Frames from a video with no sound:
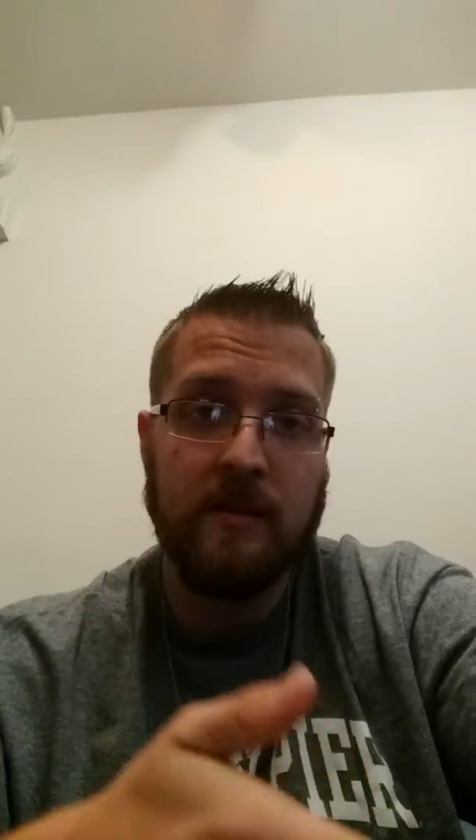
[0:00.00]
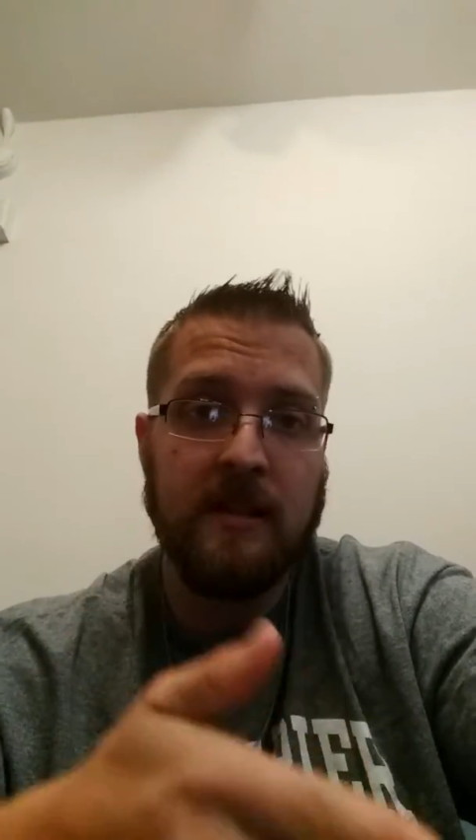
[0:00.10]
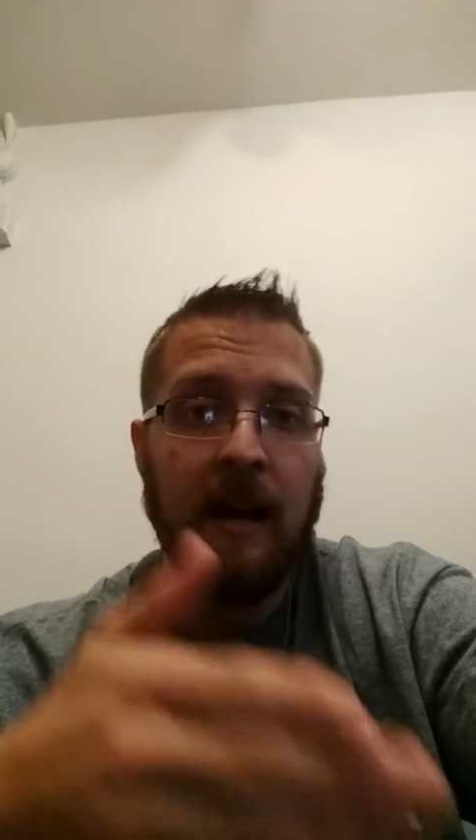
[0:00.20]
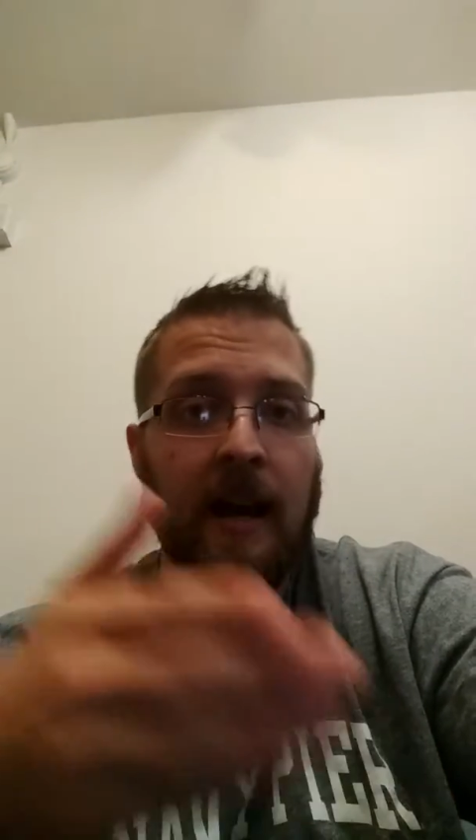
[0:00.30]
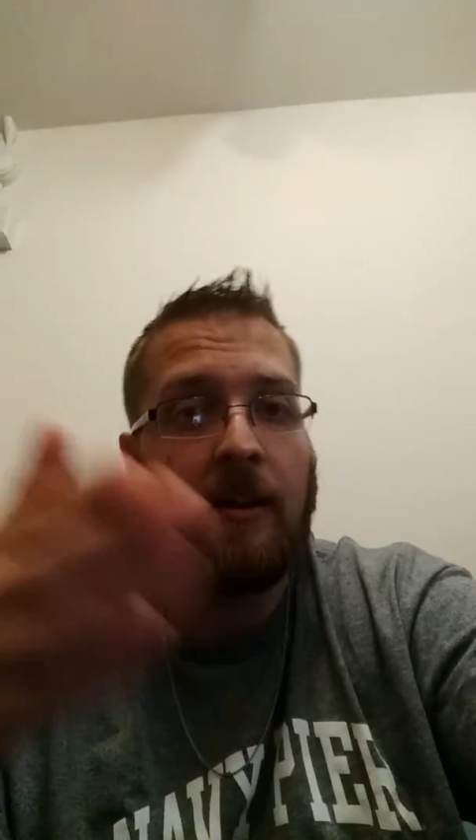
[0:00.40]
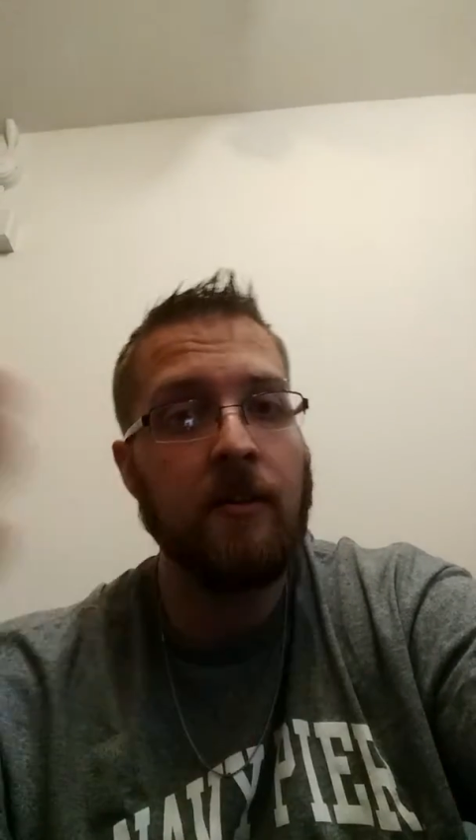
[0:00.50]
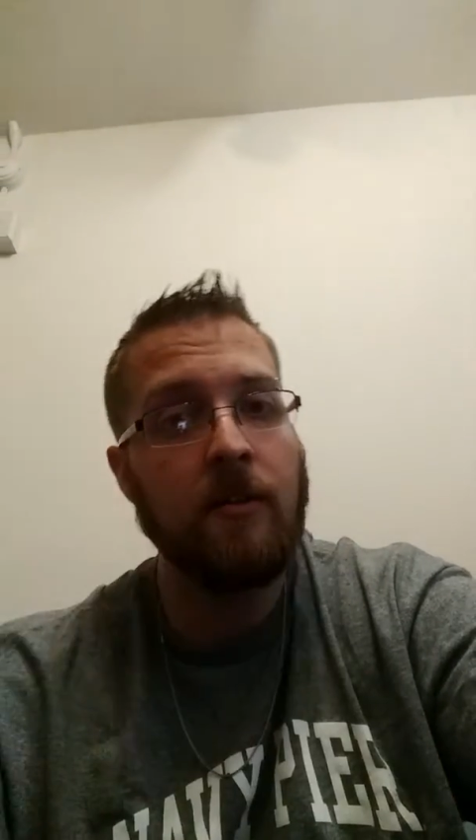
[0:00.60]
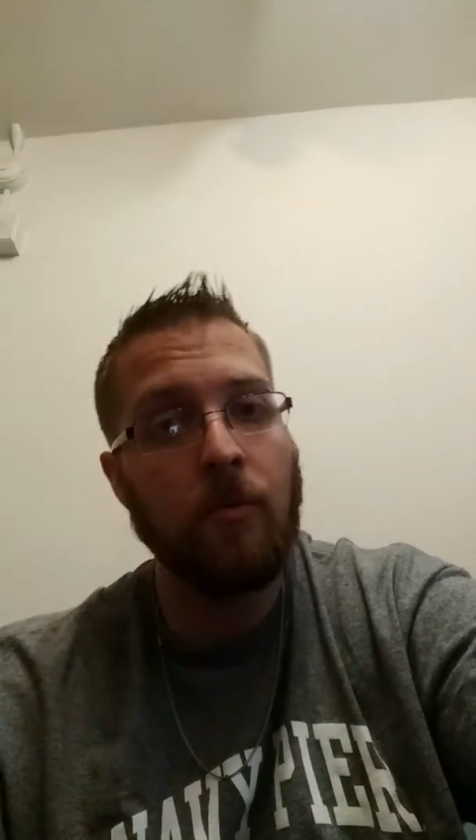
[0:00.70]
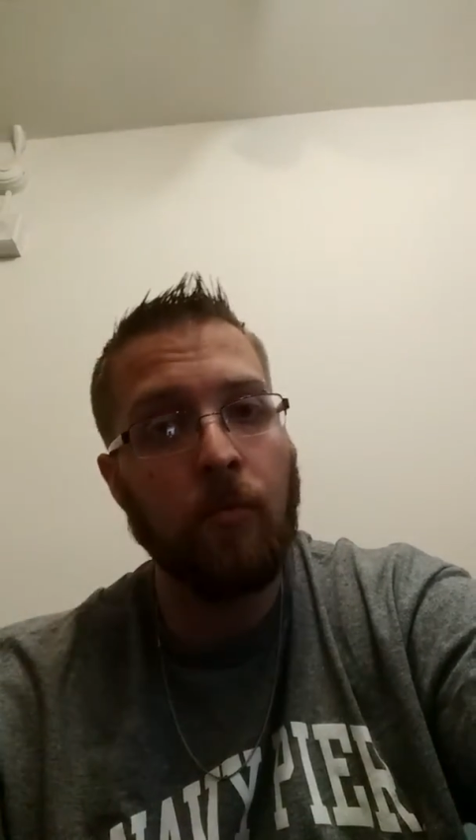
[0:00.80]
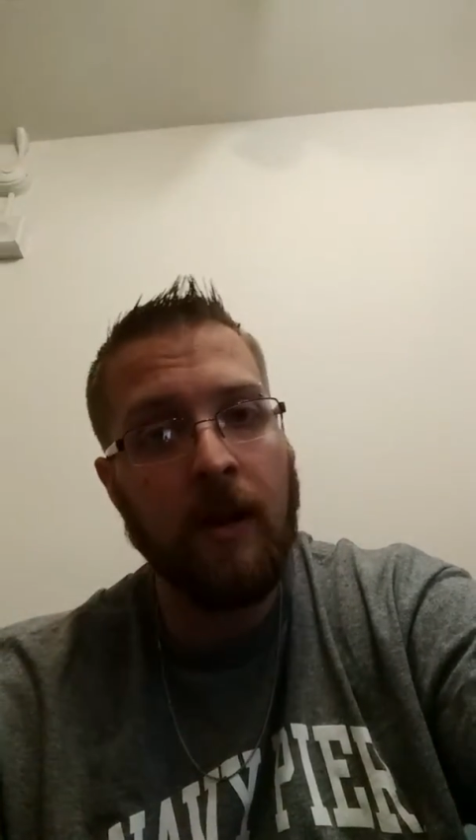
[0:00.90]
side or
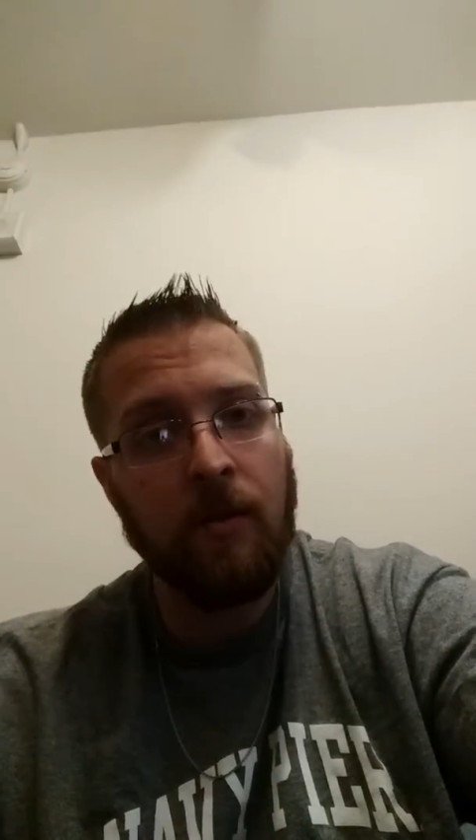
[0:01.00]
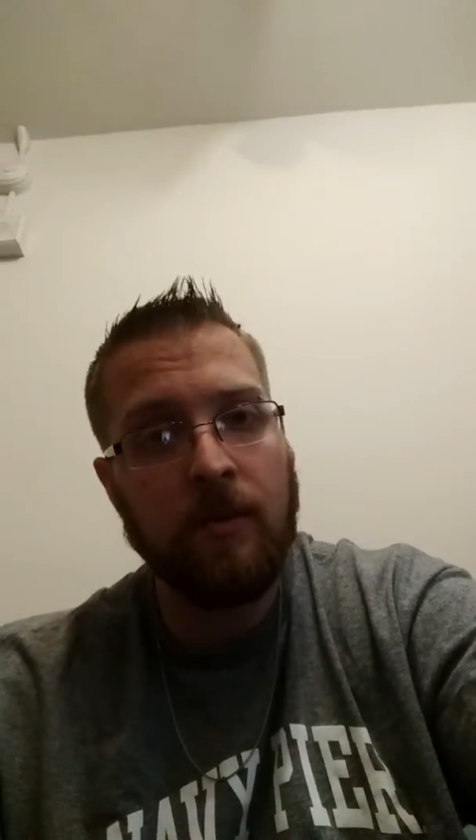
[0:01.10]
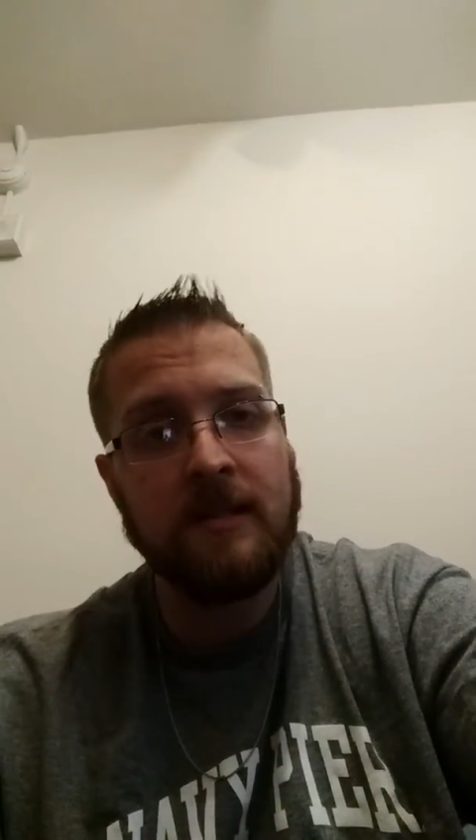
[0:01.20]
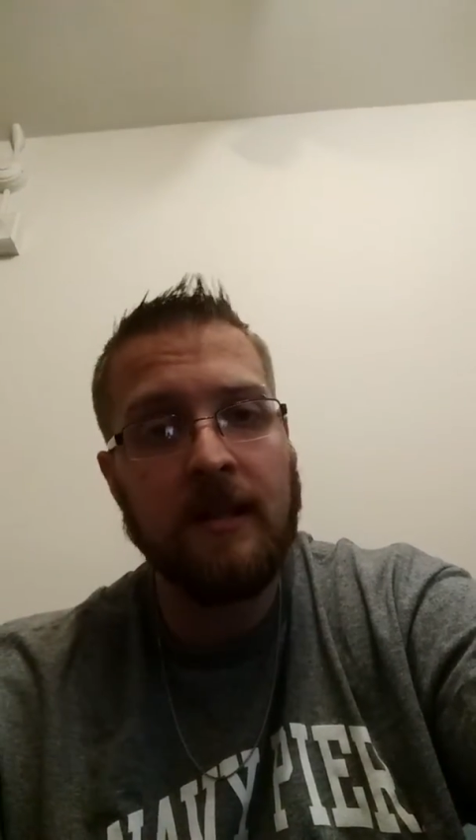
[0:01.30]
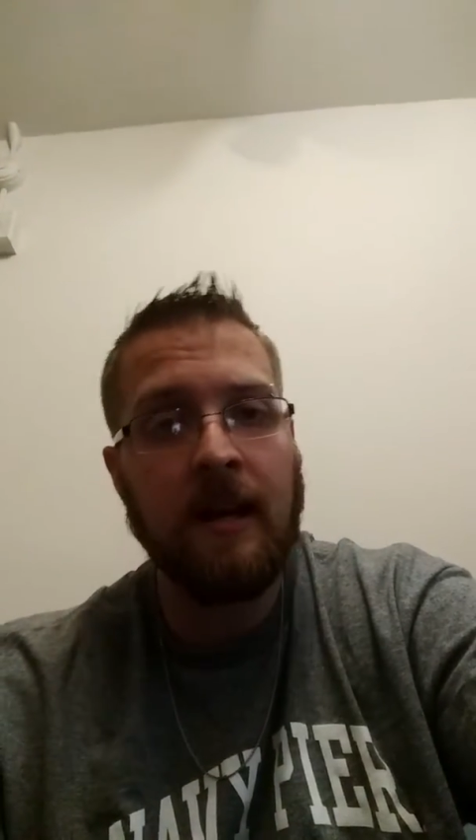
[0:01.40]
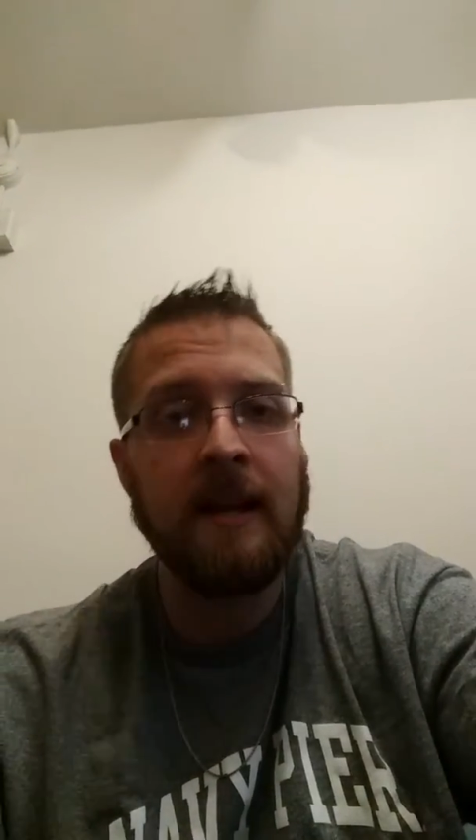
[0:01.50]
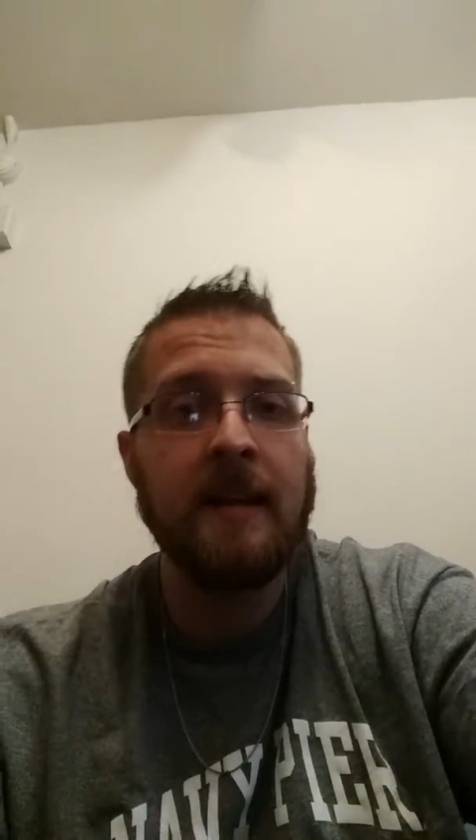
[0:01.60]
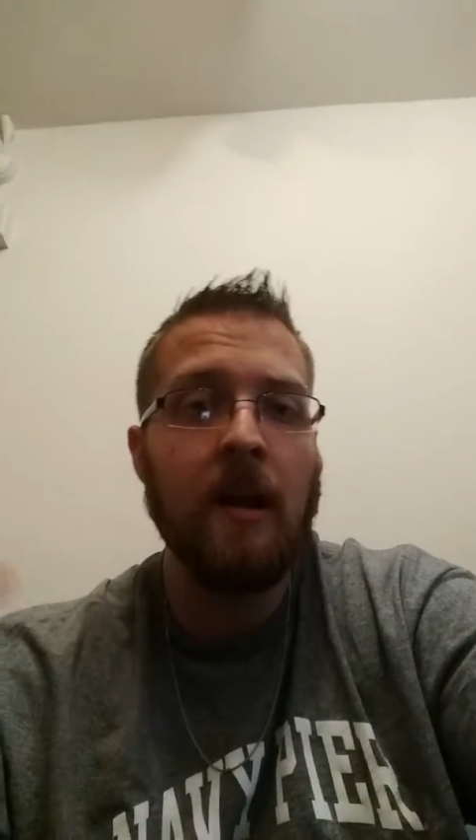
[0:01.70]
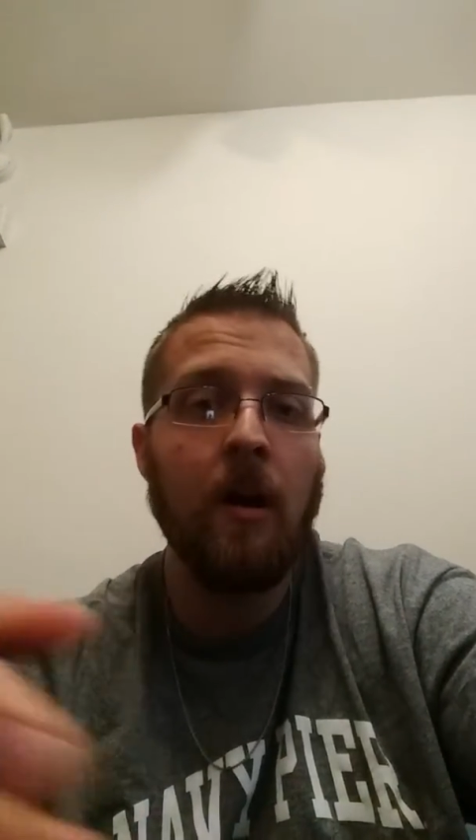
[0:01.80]
the wayward side,